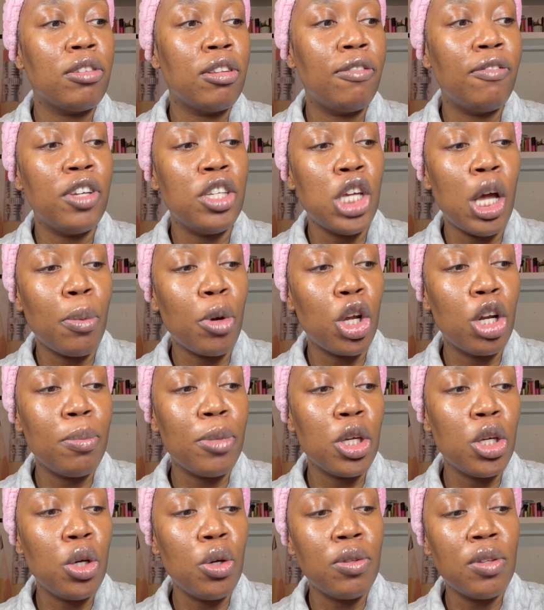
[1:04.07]
the video, I'm going to be
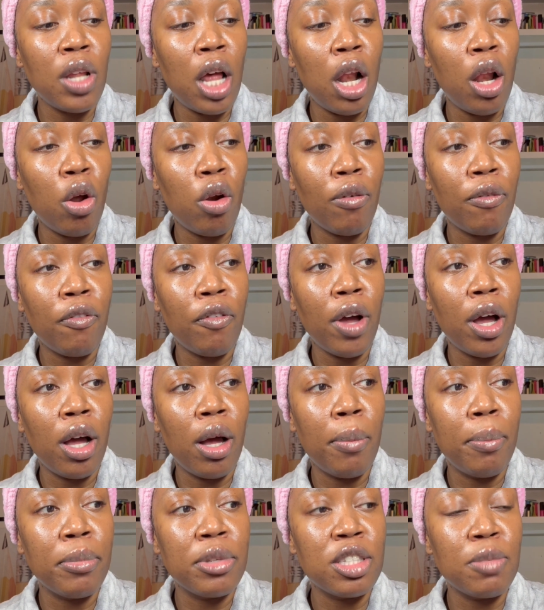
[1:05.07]
using a lot
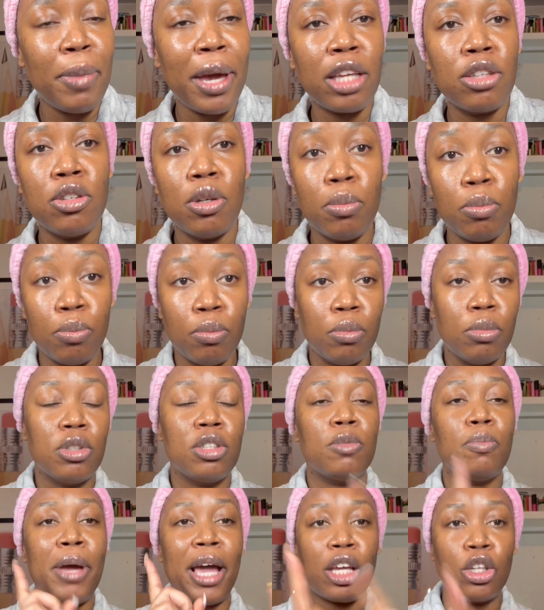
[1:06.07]
of
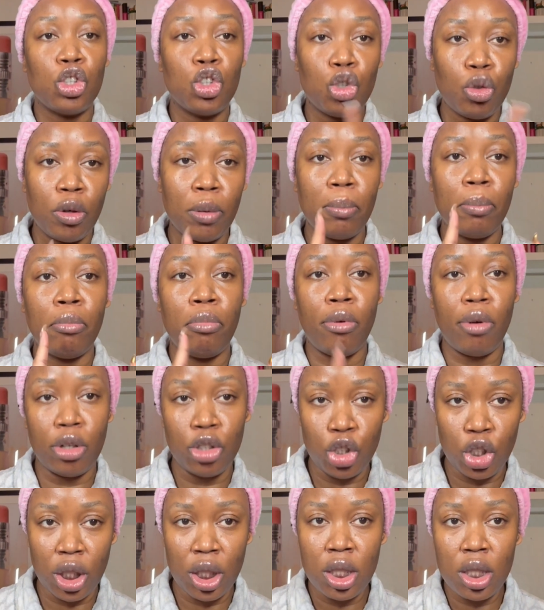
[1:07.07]
spectrum
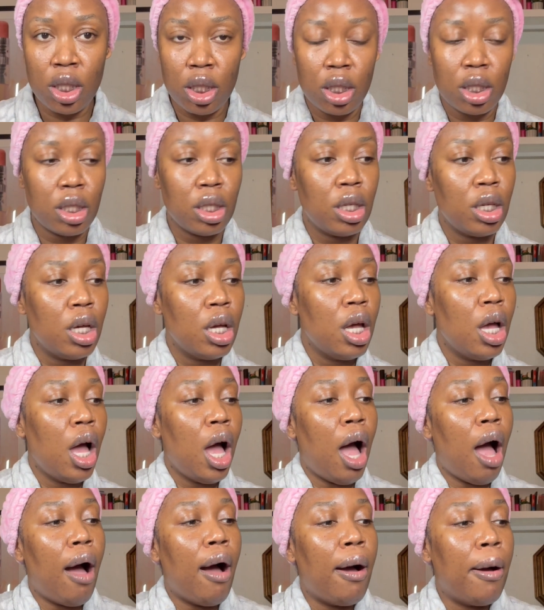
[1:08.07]
brushes.
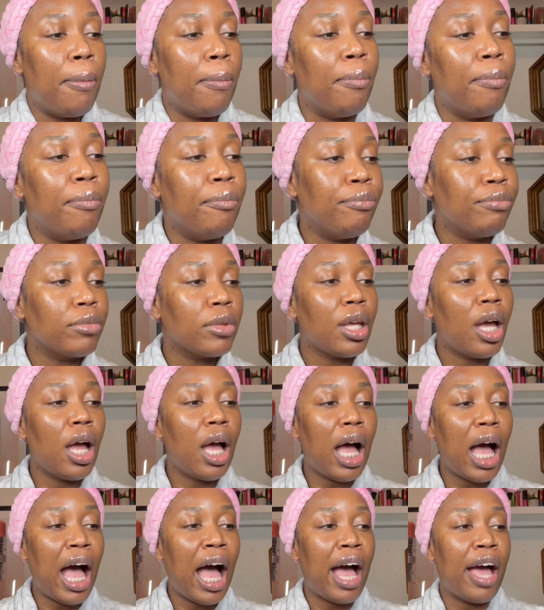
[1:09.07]

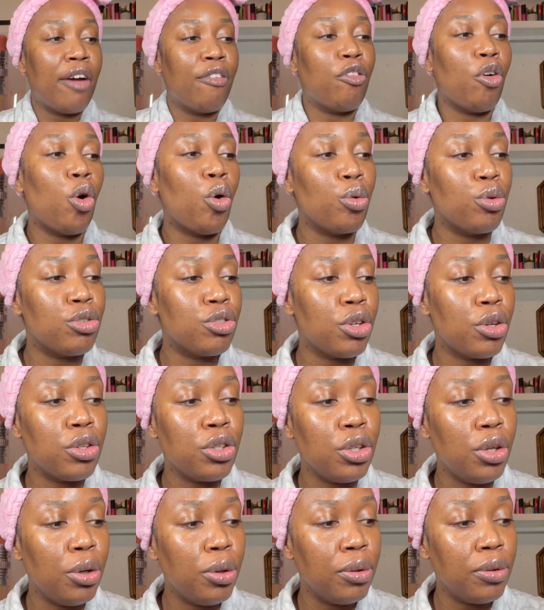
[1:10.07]
I've also
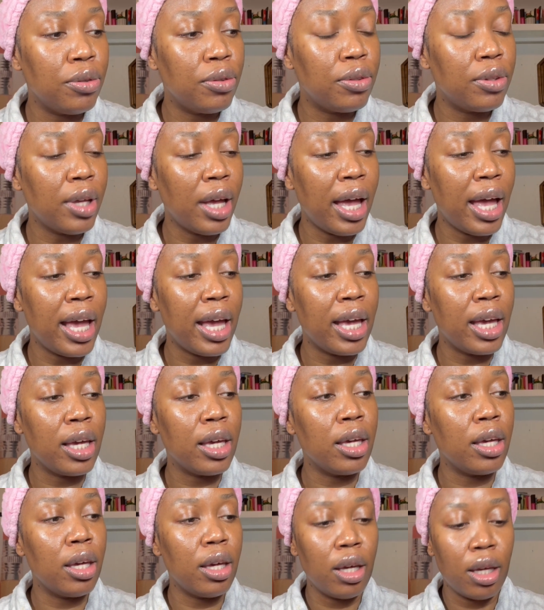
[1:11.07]
used
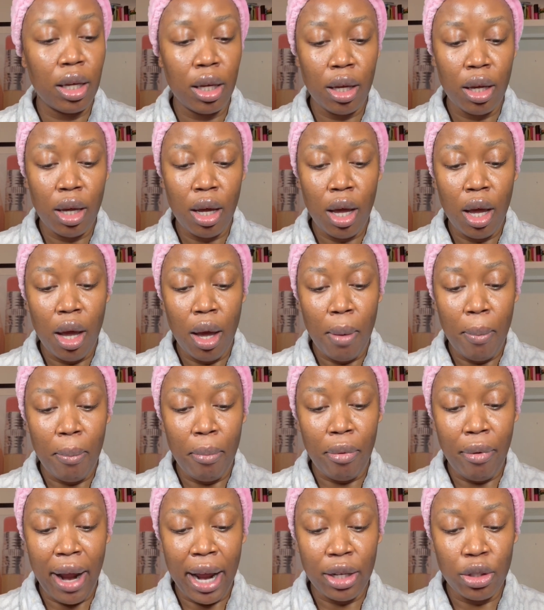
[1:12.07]
a
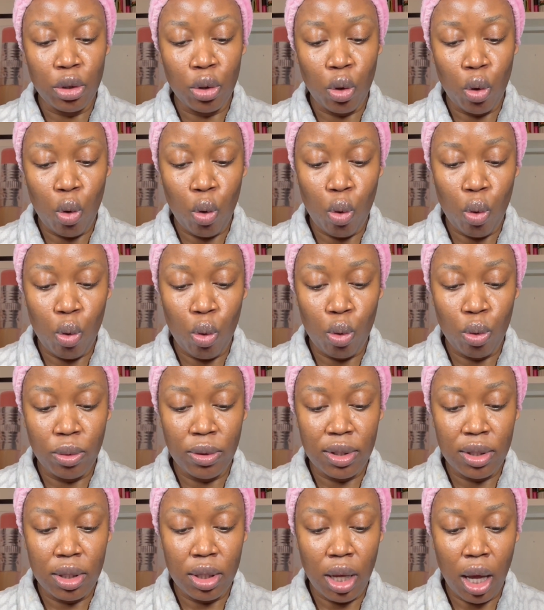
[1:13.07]
brand called
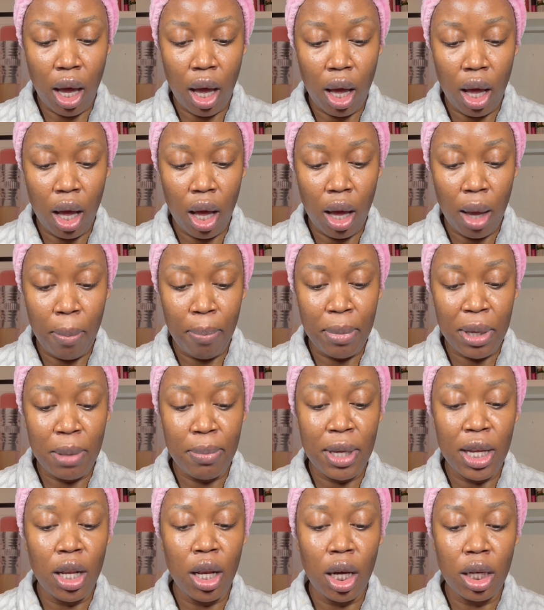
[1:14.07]

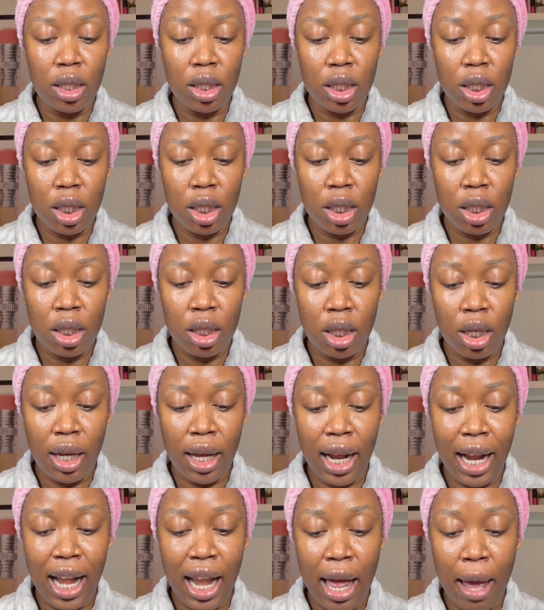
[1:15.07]
BB London
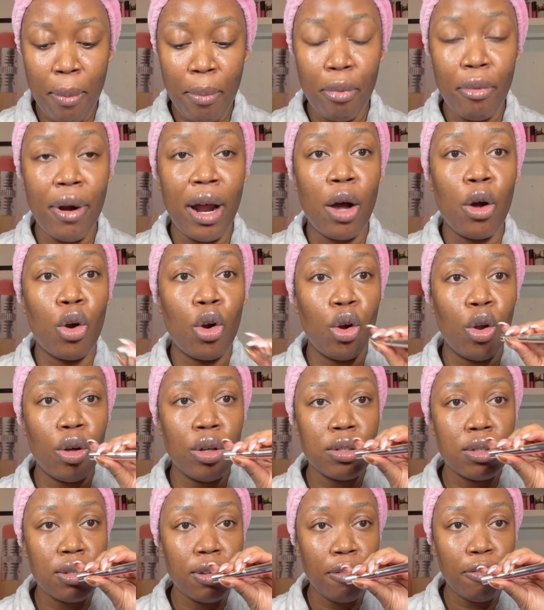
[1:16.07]
Clear Brow
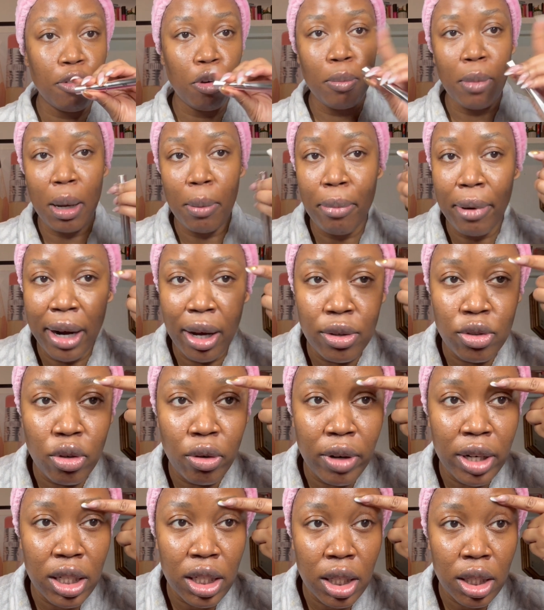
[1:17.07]
Gloss for my brows
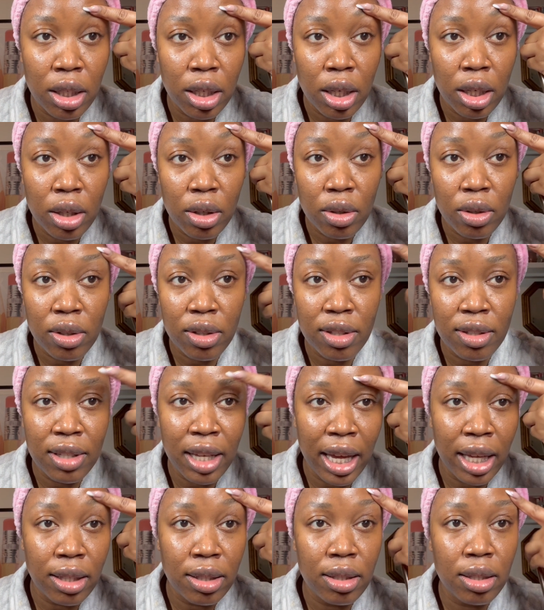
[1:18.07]
already to
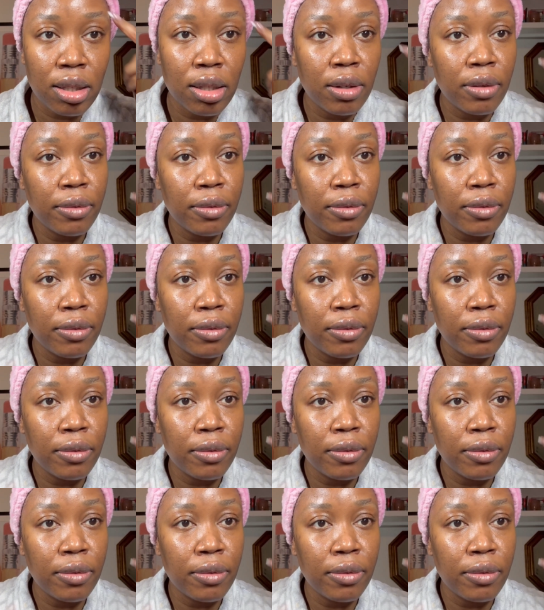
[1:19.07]
set,